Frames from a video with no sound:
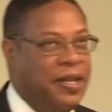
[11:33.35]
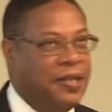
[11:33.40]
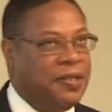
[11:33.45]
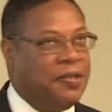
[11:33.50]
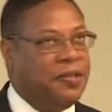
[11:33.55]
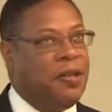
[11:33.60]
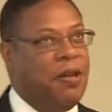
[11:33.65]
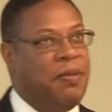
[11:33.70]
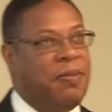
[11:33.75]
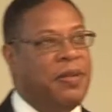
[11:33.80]

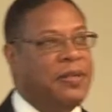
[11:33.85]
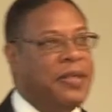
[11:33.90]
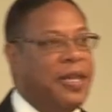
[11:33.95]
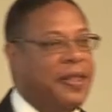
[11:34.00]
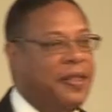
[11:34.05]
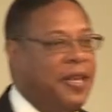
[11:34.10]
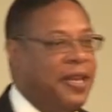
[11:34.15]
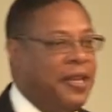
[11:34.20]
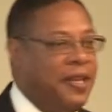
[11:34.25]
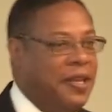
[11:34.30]
So it's almost, I
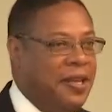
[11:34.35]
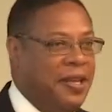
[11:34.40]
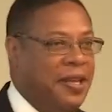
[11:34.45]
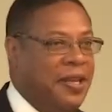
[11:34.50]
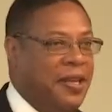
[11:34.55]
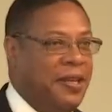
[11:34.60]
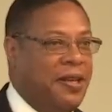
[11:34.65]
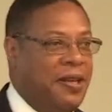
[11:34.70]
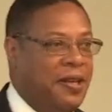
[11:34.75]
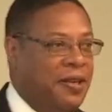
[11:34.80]
think,
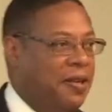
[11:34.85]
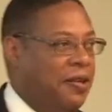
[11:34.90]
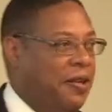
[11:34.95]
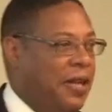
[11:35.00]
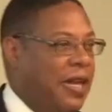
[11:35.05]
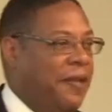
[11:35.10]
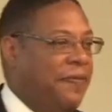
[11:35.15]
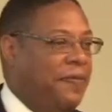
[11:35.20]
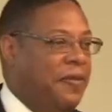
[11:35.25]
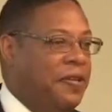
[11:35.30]

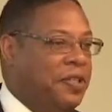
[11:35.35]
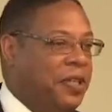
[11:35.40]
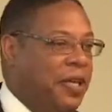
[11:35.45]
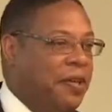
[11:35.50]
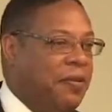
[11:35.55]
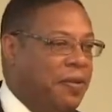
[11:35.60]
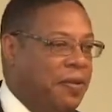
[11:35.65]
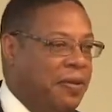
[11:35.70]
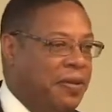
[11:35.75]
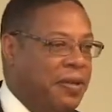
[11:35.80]
life in
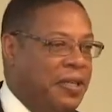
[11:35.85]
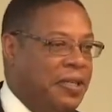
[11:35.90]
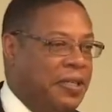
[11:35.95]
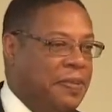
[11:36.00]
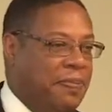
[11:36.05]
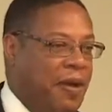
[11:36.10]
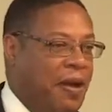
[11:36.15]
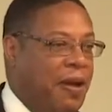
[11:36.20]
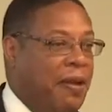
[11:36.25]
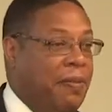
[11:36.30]
general is
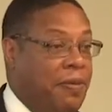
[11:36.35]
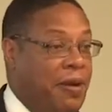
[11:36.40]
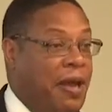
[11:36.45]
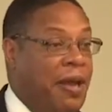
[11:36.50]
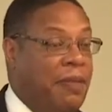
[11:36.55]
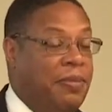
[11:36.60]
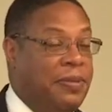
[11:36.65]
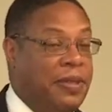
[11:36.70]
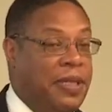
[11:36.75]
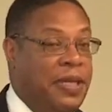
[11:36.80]

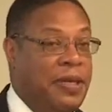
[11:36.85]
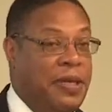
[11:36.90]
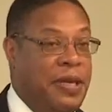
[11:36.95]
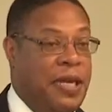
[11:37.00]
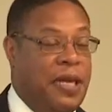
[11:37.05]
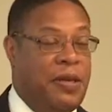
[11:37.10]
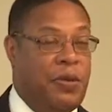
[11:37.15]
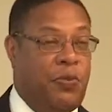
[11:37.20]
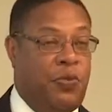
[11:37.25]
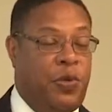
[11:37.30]
problems,
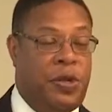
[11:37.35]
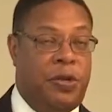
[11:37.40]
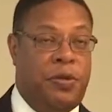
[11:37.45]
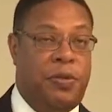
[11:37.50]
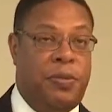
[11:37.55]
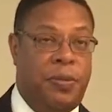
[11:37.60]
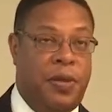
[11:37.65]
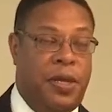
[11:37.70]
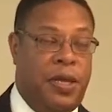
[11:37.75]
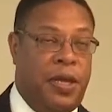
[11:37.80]
and when
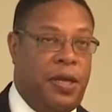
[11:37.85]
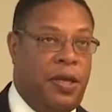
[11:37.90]
you